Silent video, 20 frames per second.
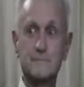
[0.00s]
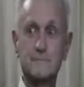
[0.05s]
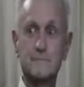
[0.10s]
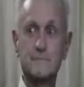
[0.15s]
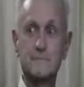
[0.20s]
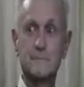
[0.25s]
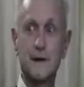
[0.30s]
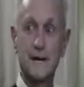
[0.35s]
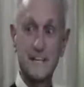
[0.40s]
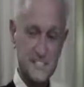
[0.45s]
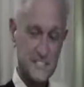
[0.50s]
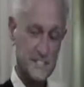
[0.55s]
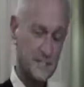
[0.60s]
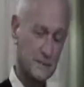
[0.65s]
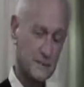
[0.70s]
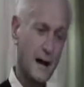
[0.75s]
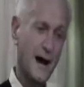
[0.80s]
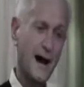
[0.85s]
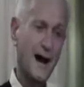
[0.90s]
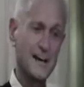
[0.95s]
basically
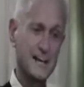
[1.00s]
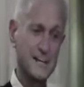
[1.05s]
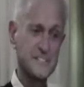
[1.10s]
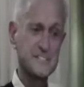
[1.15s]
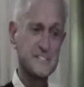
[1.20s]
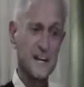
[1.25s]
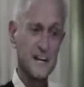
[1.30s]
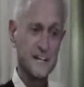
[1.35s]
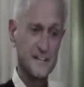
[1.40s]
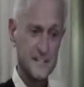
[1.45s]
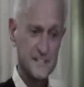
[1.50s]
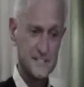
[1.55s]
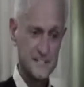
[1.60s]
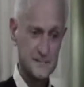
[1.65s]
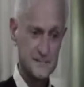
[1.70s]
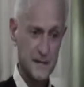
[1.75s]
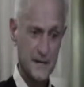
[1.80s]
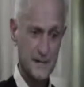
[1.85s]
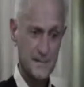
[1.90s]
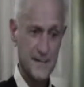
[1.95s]
my age, I guess,
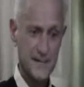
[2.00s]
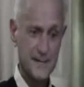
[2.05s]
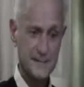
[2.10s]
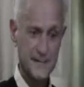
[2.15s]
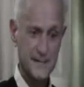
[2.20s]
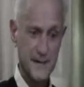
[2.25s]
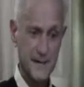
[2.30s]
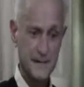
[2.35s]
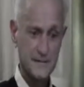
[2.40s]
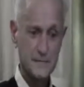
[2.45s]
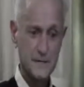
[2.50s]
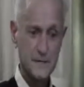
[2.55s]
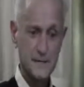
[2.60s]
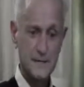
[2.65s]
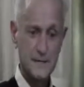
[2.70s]
about that time.